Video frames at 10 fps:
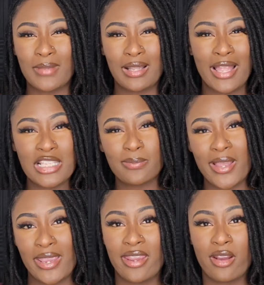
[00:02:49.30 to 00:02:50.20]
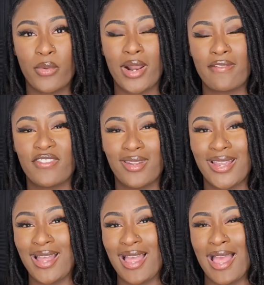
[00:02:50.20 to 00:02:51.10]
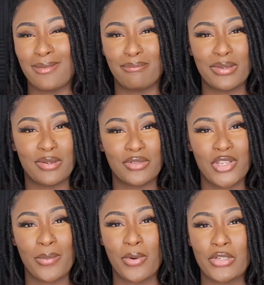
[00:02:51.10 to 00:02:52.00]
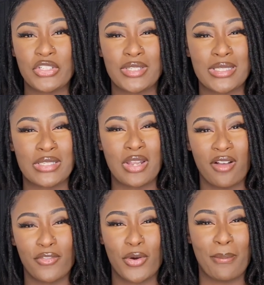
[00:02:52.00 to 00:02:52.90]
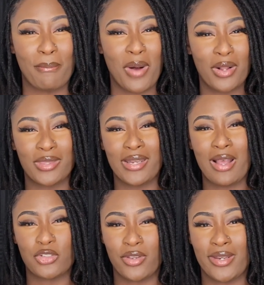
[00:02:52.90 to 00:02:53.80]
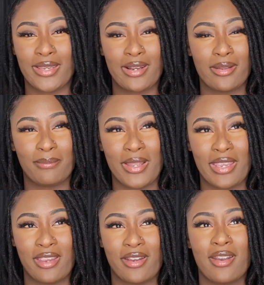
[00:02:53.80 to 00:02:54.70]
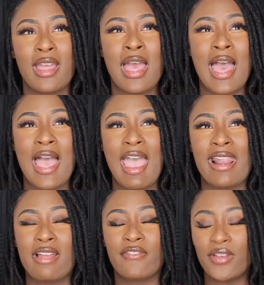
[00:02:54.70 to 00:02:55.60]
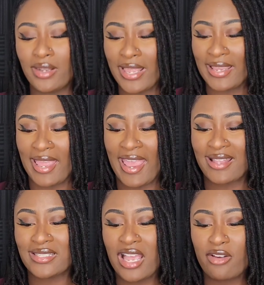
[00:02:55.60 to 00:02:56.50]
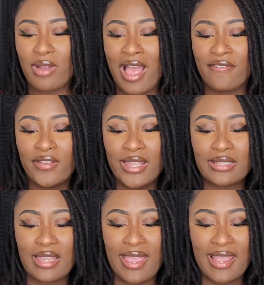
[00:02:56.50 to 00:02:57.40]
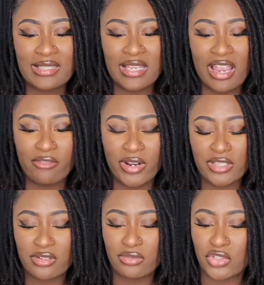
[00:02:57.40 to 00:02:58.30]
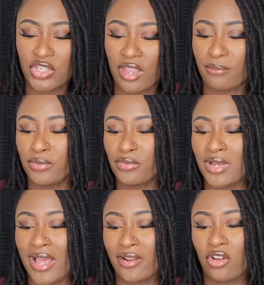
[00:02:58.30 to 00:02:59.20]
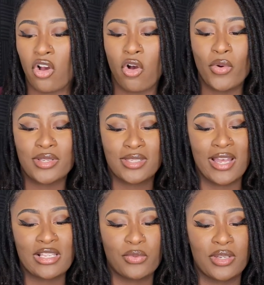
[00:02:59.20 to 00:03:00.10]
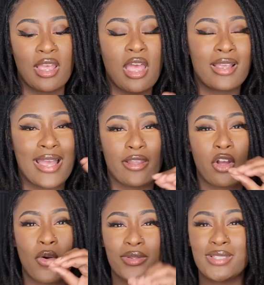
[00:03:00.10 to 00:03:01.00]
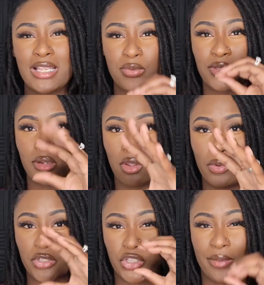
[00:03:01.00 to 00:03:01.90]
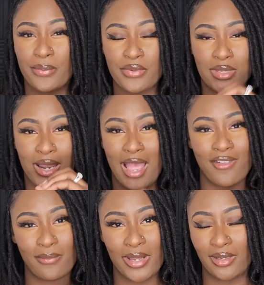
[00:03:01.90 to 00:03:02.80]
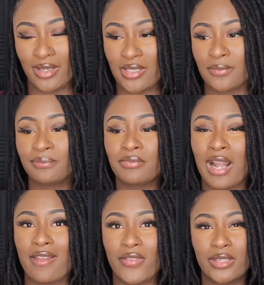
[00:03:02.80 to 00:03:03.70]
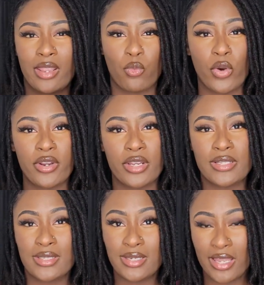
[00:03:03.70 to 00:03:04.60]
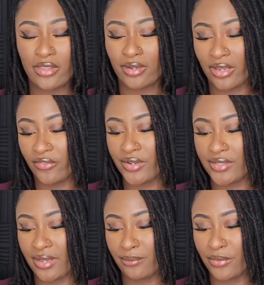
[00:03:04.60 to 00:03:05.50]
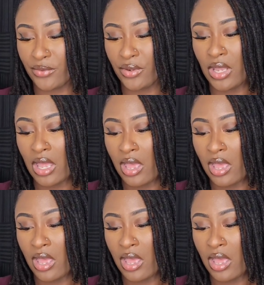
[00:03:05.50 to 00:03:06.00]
cleanse my hair when I felt like I had buildup or just stuff or muck that I was trying to get in my hair. And I feel like the anti-residue shampoo kind of coincides with the lower shampoos that I have on my list. I feel like they work good together. Like for example,